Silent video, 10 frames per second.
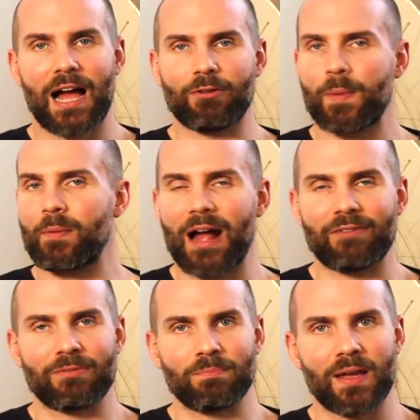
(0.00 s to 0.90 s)
I remember
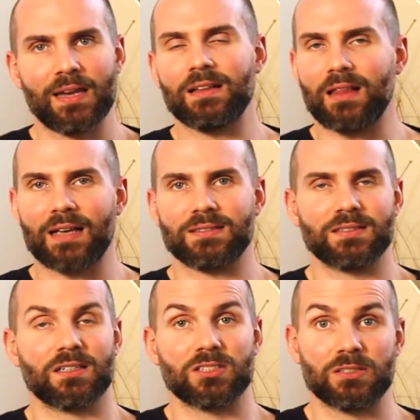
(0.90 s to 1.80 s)
having many class
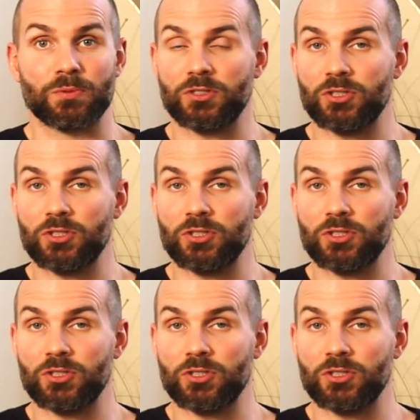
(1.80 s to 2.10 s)
discussions with